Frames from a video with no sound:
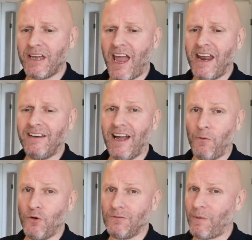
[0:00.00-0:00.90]
again? I
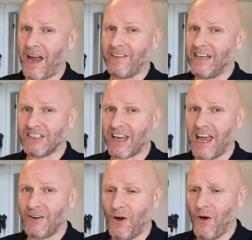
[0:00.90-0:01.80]
wouldn't buy these
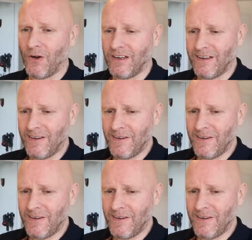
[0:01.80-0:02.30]
again, no.